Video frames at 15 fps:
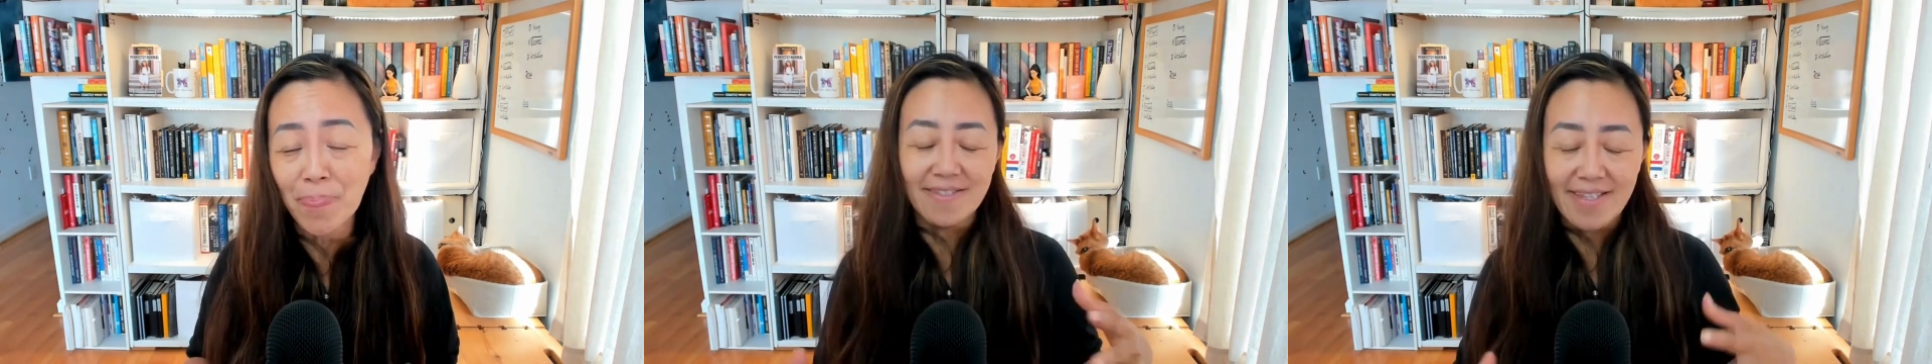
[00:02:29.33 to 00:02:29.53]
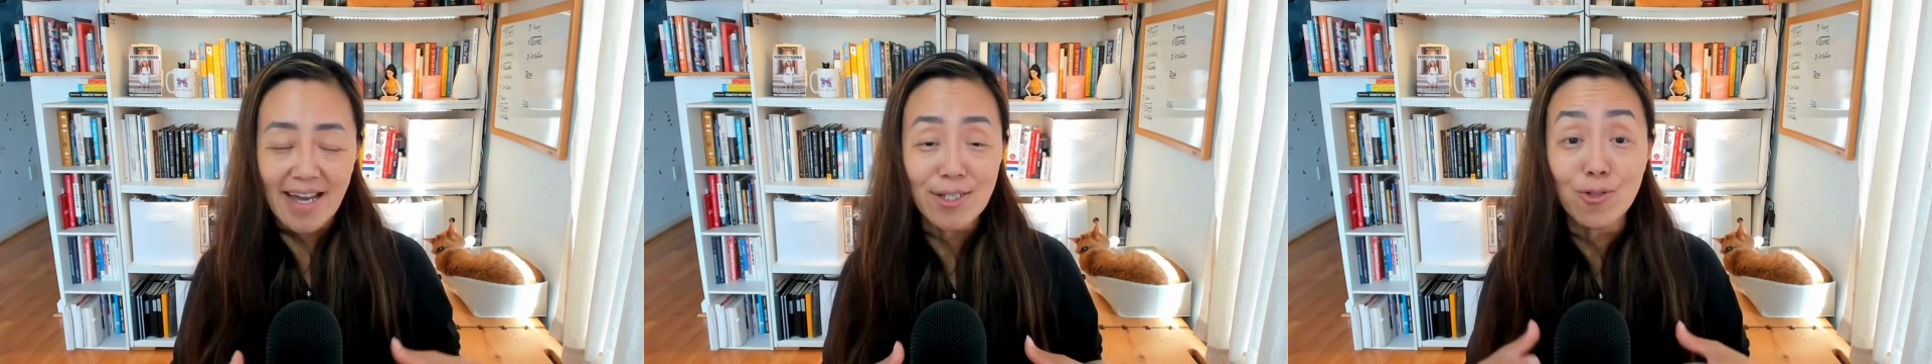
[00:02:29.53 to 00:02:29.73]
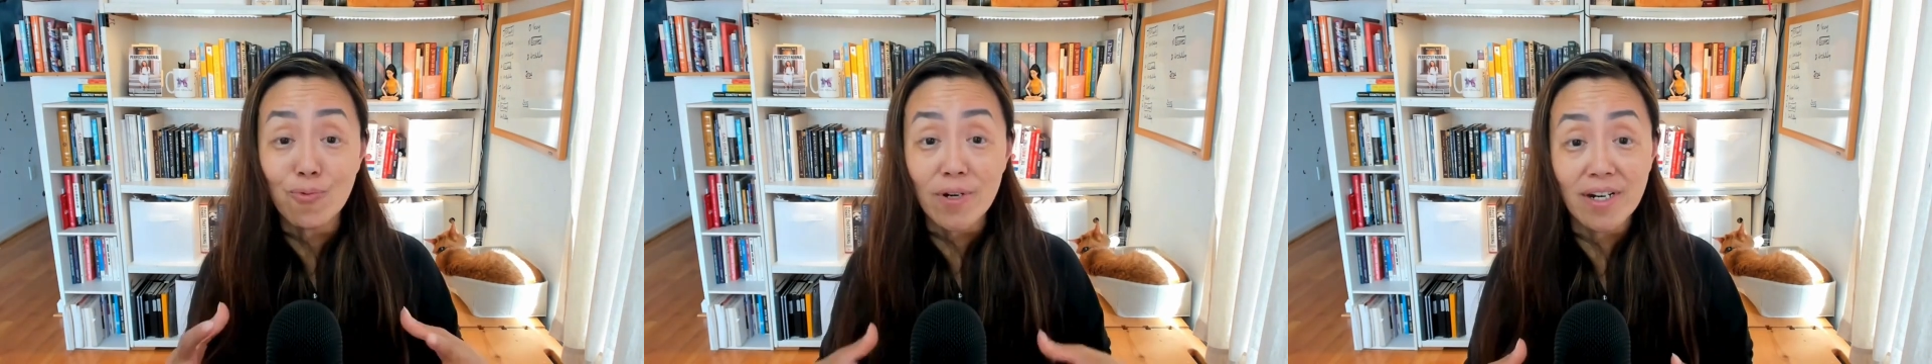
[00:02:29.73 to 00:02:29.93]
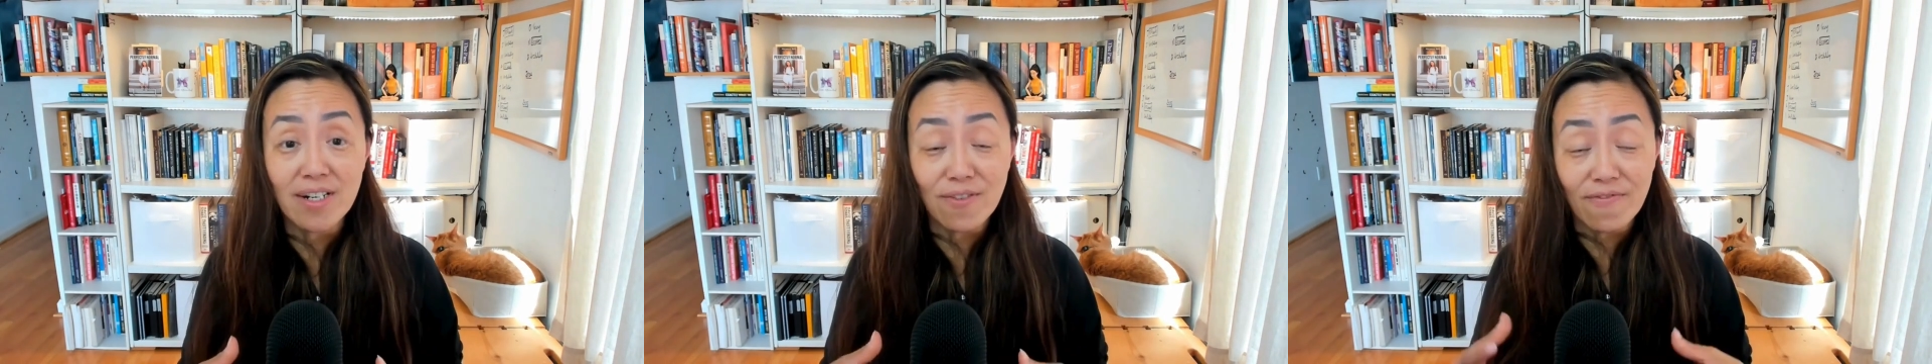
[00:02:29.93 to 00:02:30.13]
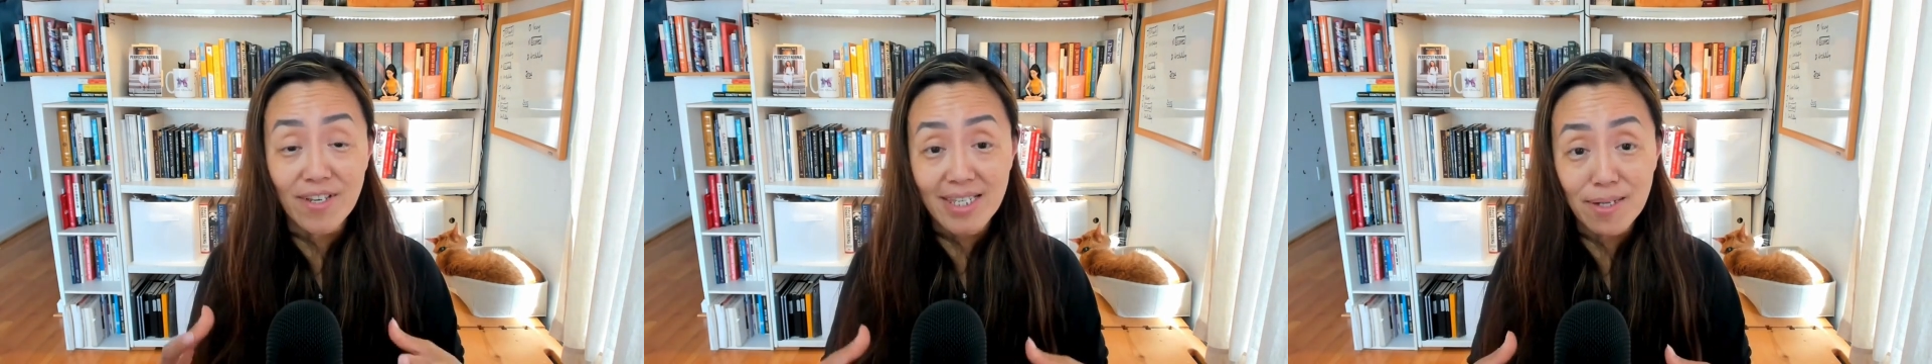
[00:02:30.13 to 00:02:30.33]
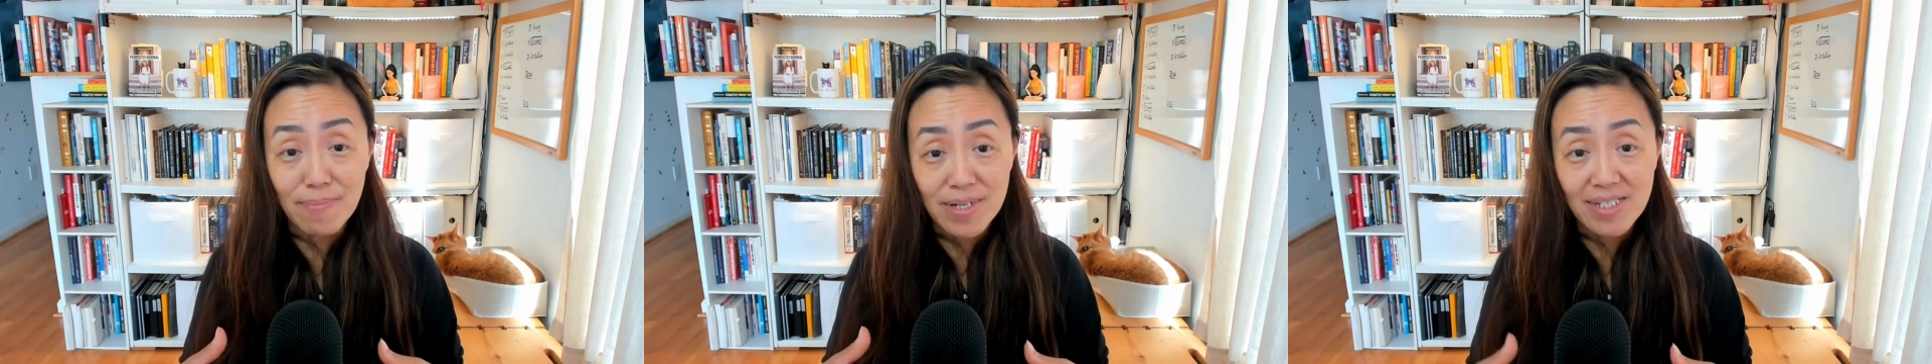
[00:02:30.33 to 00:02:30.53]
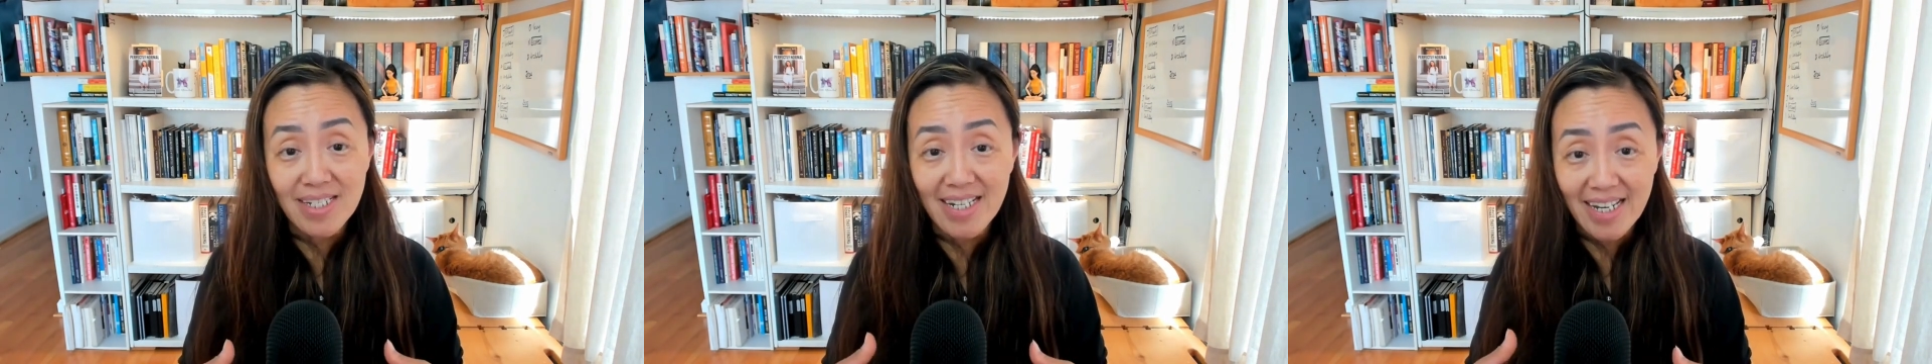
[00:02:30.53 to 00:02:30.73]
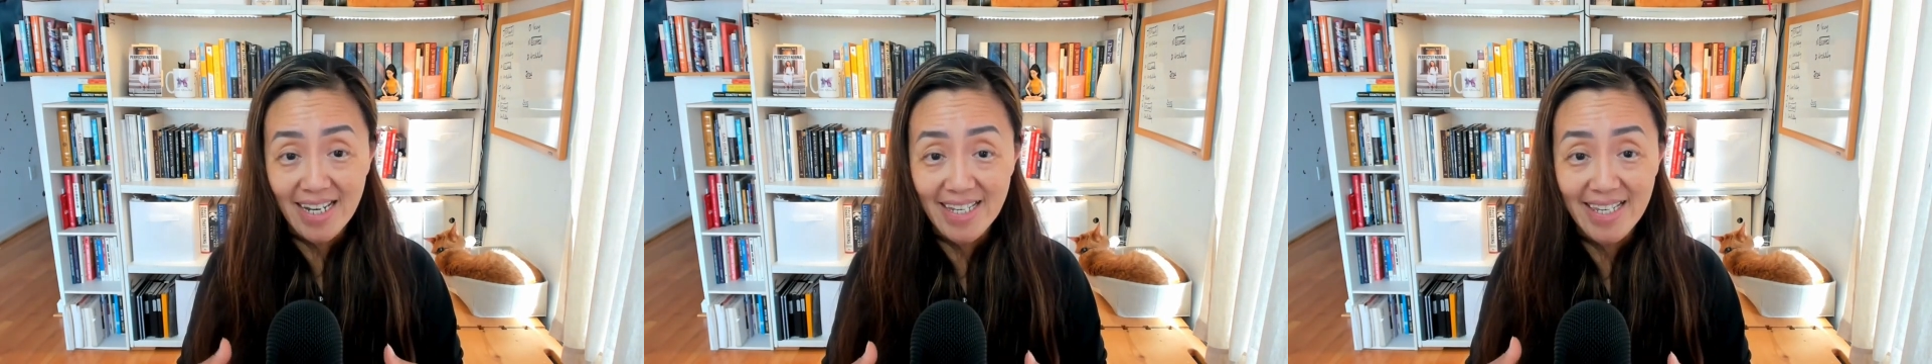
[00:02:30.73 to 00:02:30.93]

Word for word: That's where visibility is